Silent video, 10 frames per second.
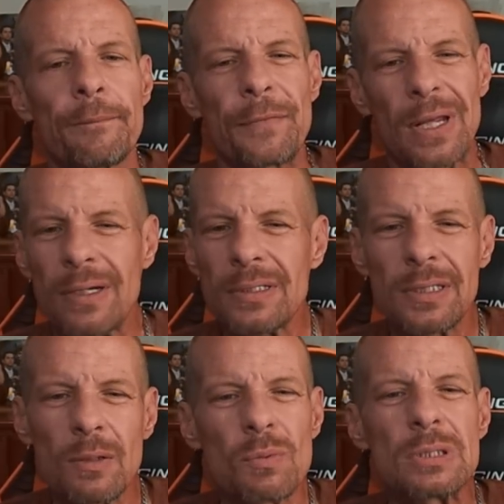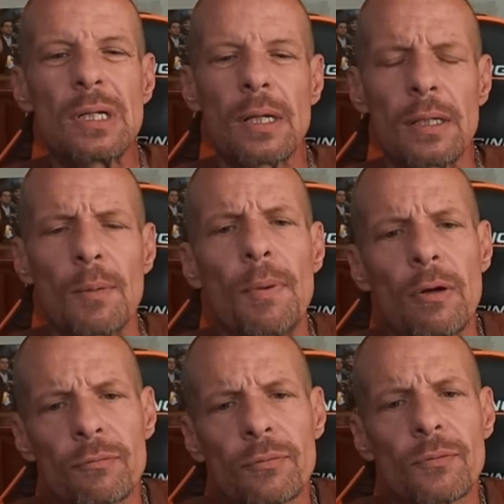And this kid was none of the above,
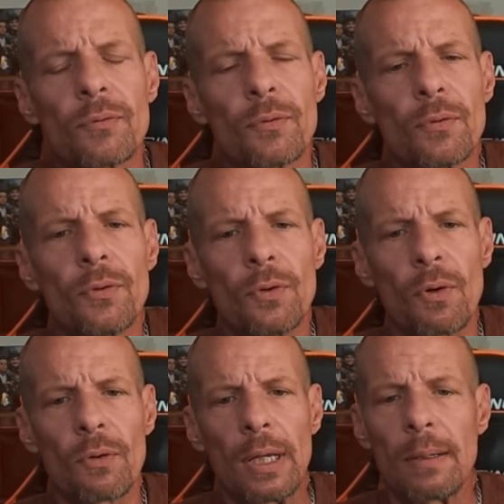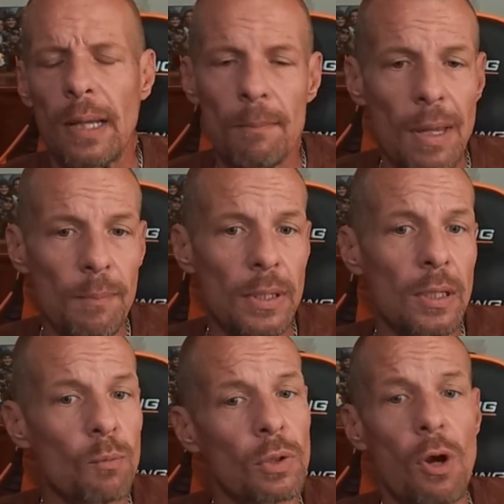and maybe
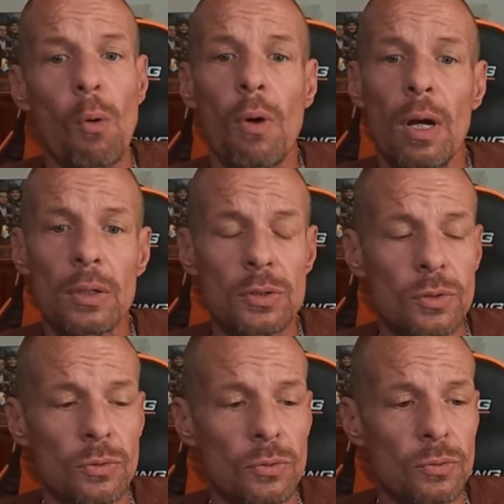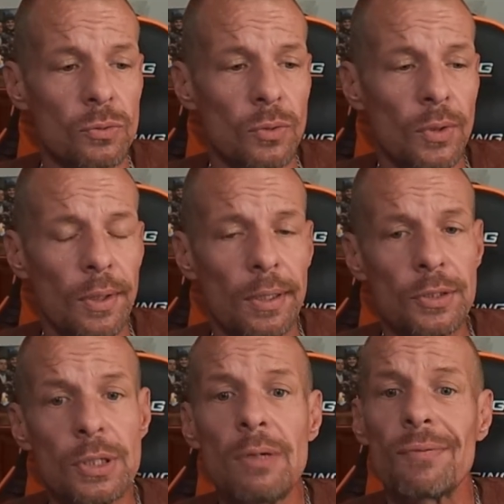he would go on to
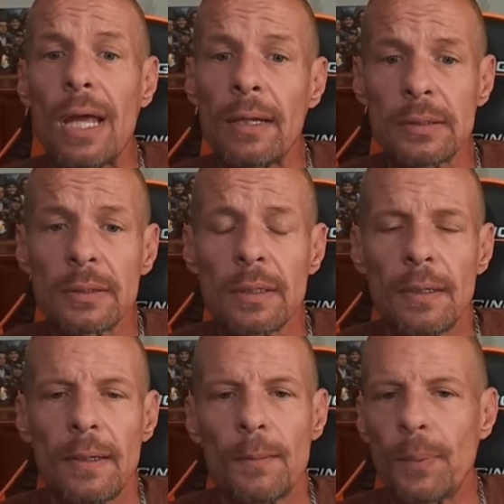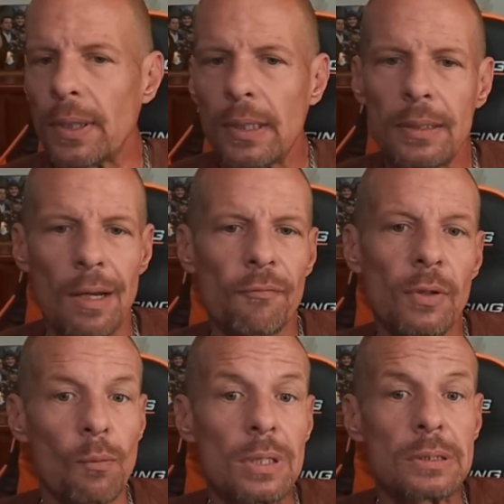achieve that, but he
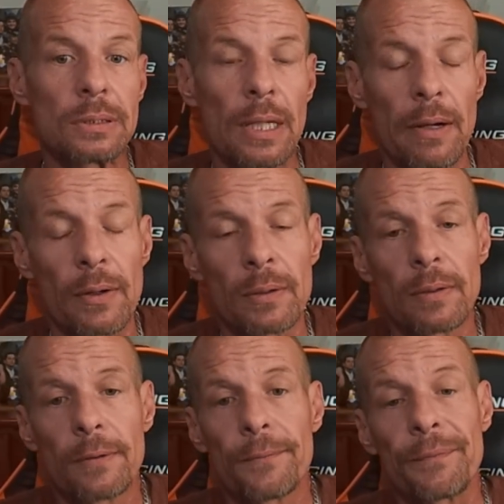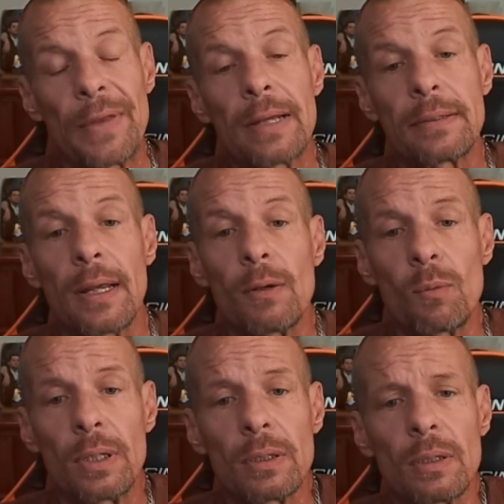definitely wasn't there that day
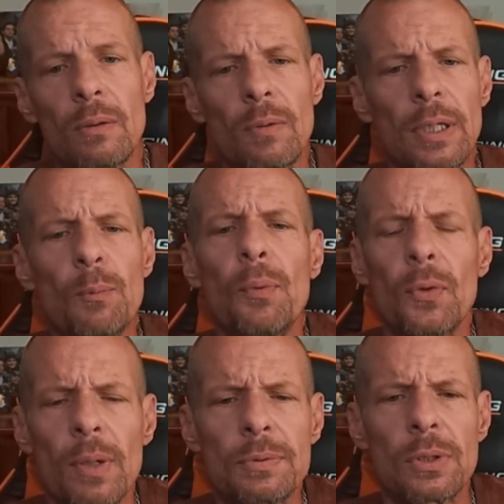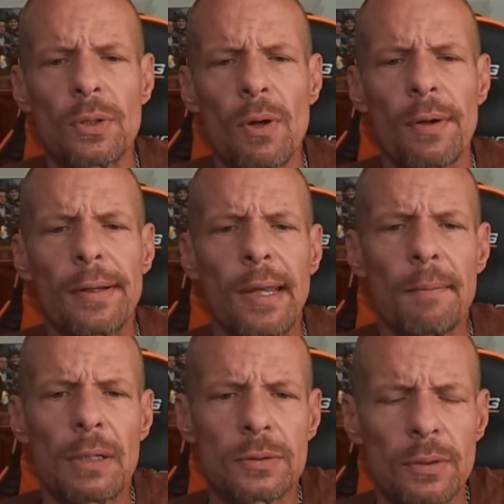when he pulled up to the yard and came
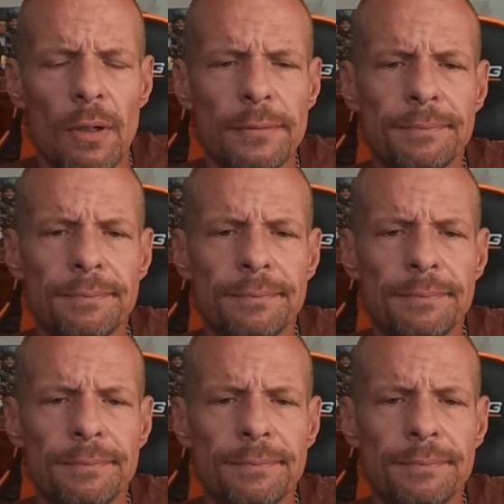out to yard.